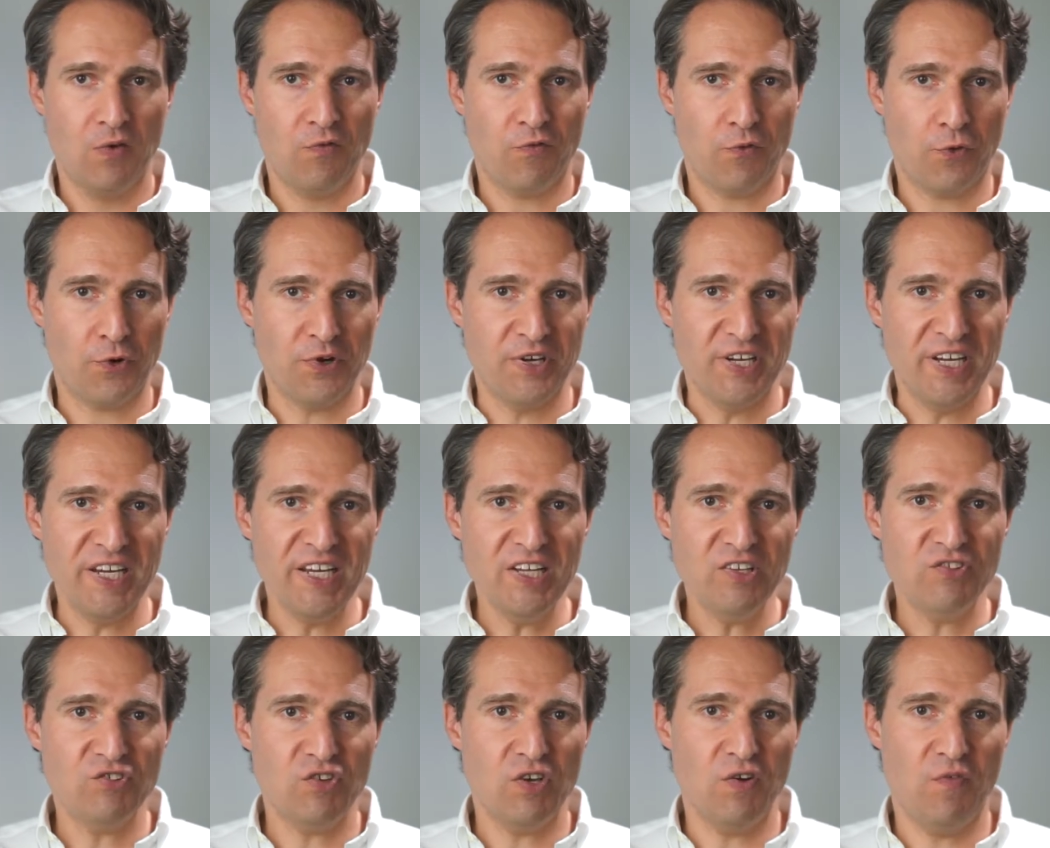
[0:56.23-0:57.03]
For
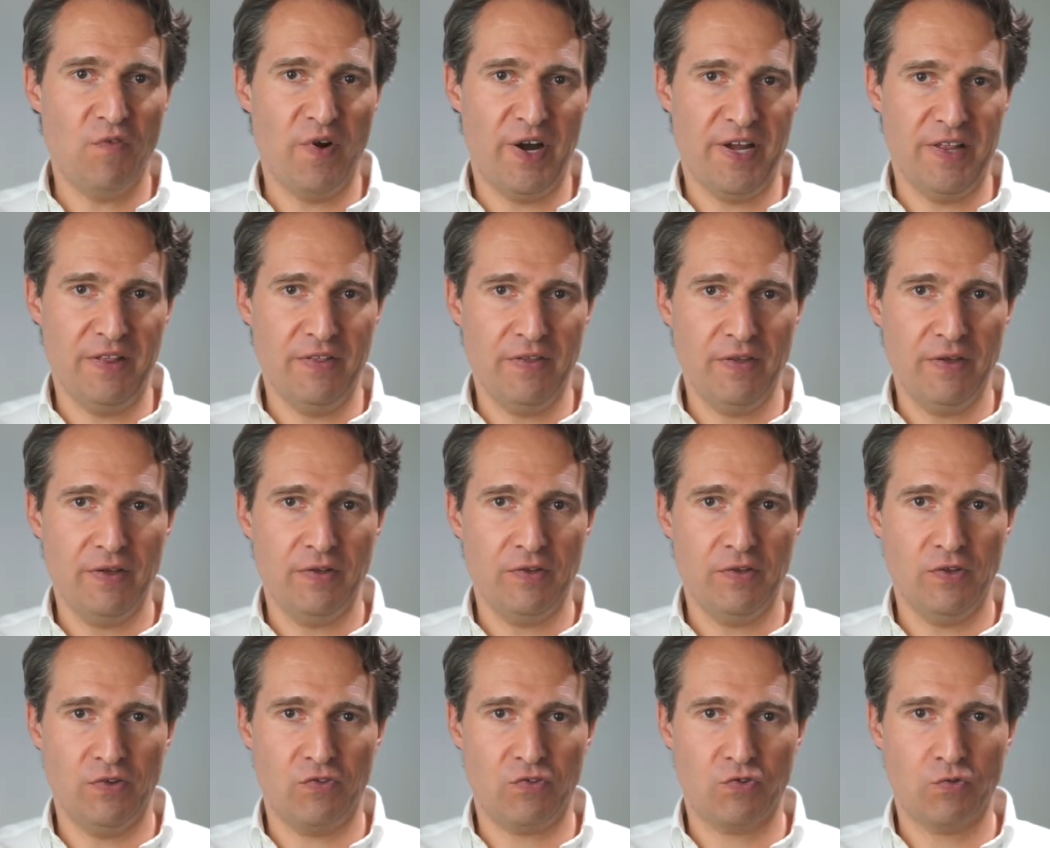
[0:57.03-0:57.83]
each event,
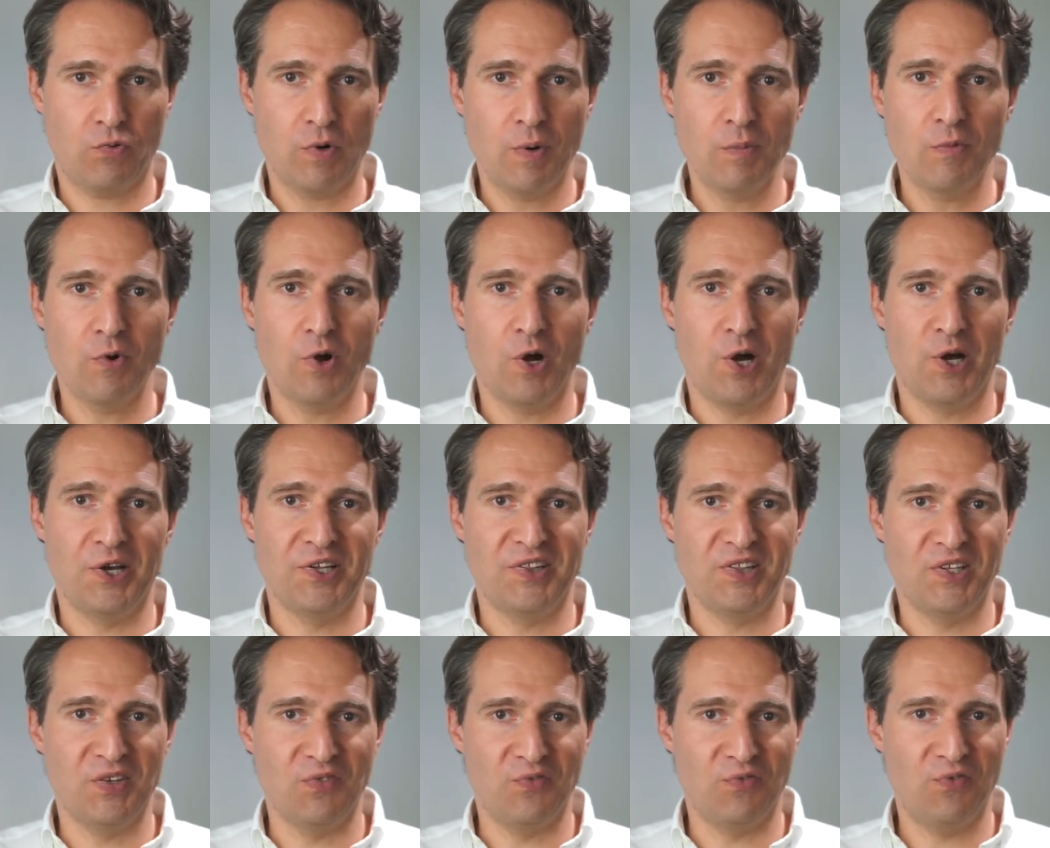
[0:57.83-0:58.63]
the Scrum
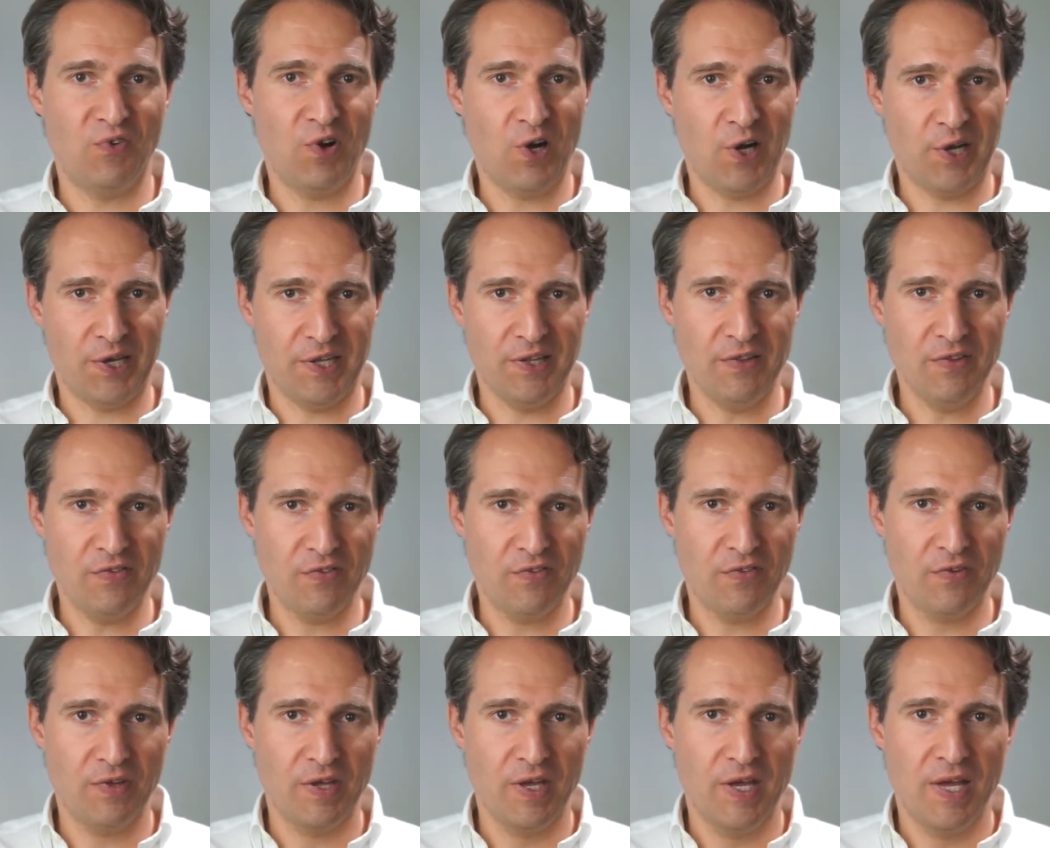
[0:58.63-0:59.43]
Guide
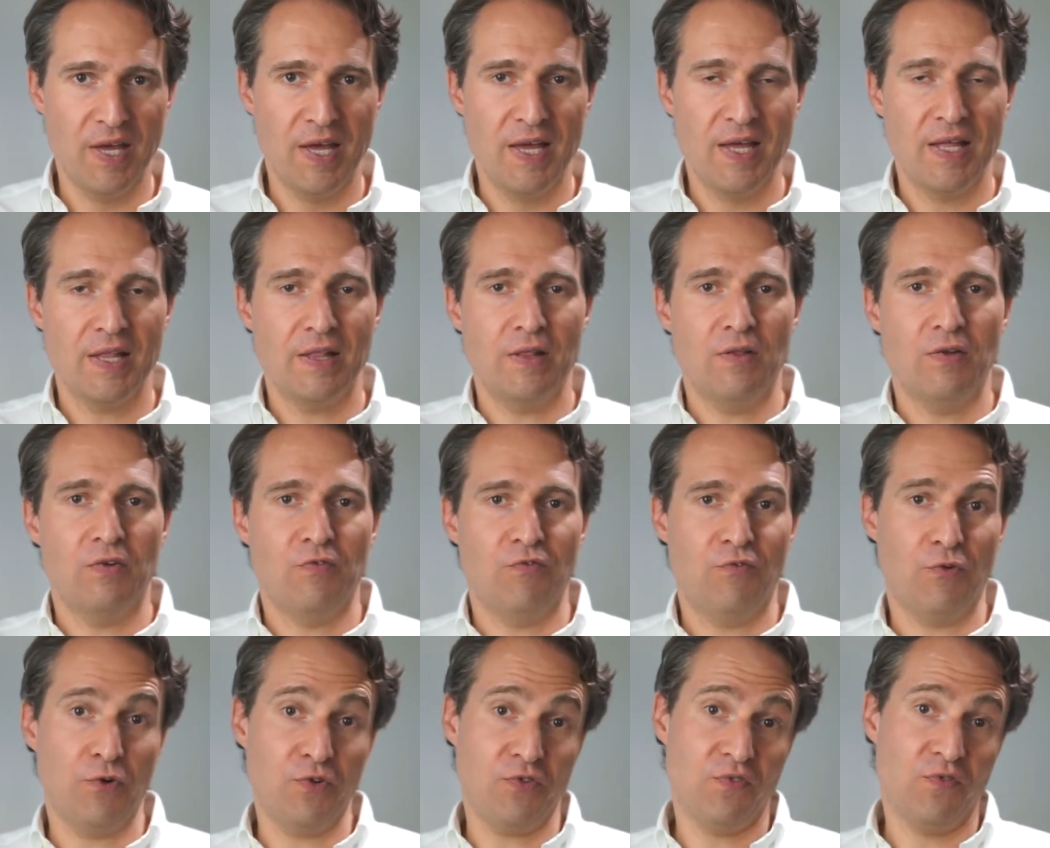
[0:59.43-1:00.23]
defines,
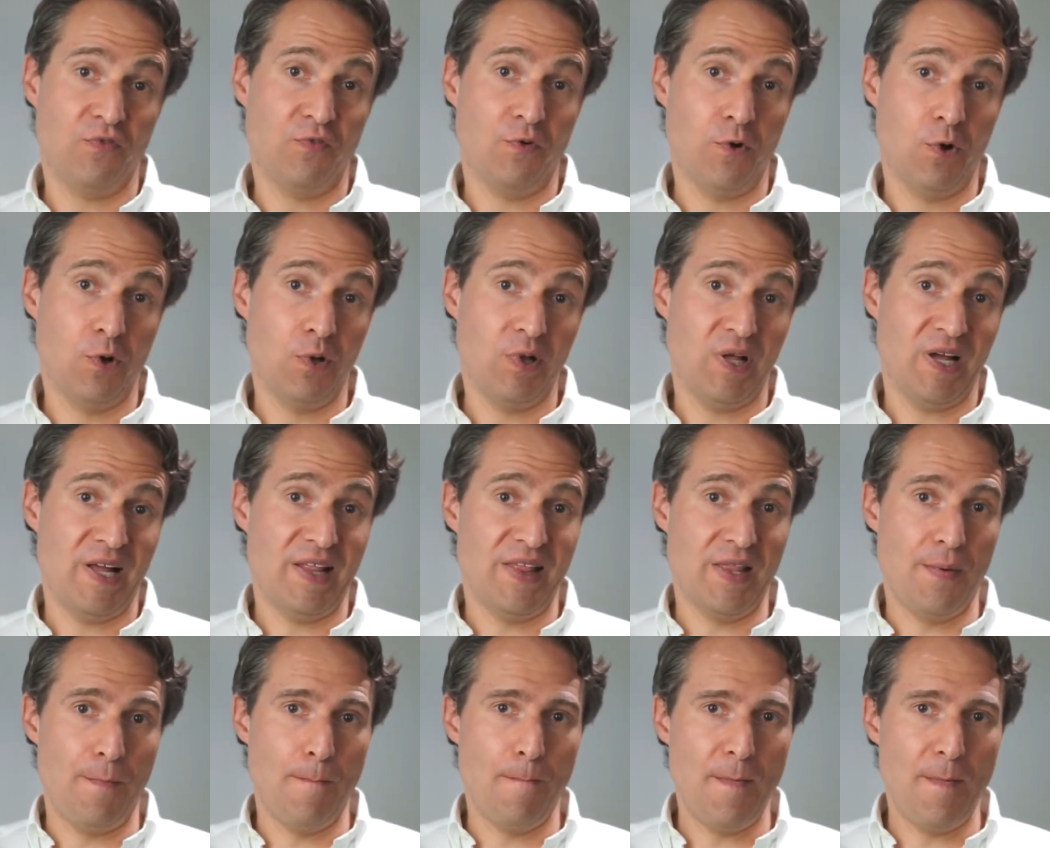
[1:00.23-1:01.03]
first of all, the